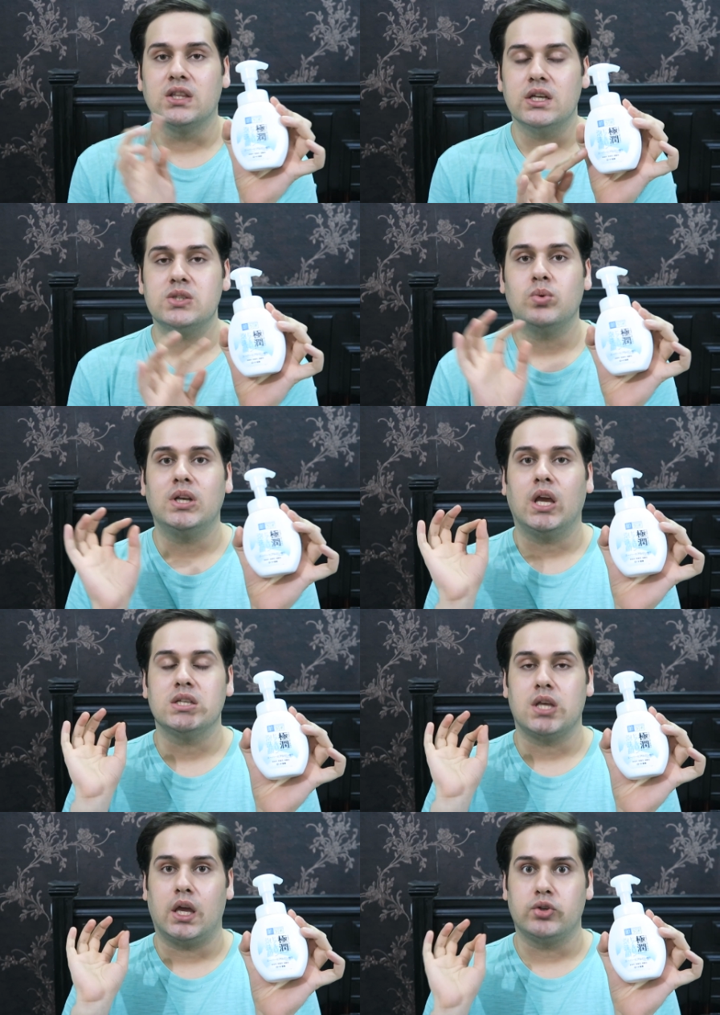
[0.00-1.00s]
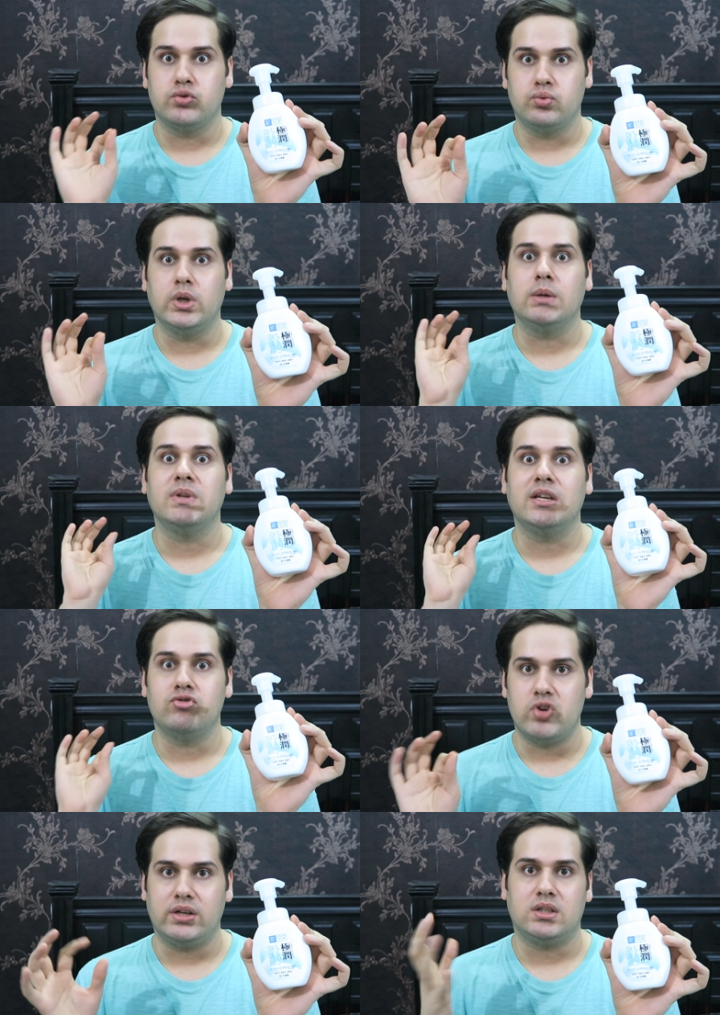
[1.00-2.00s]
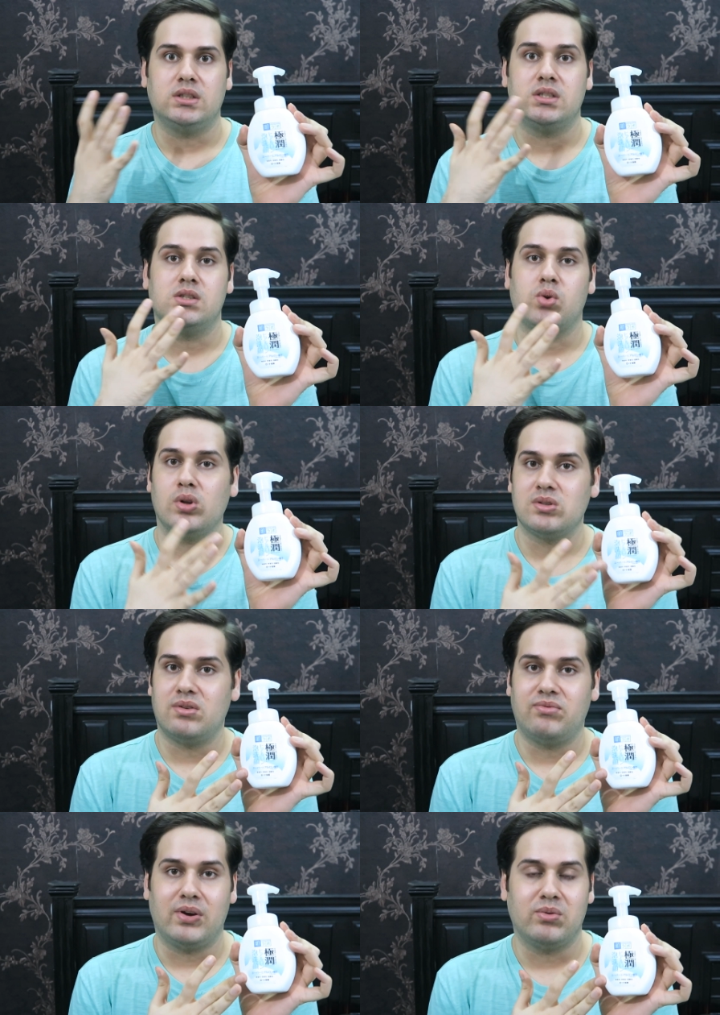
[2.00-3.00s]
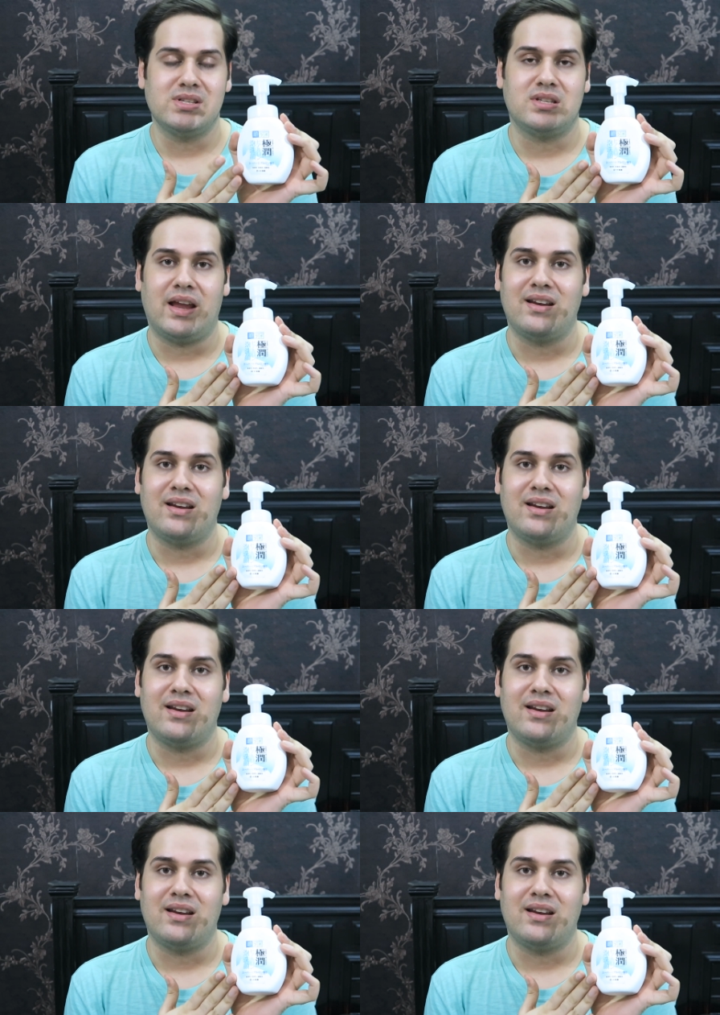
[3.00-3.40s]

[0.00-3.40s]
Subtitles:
This one is extremely gentle. This is also fragrance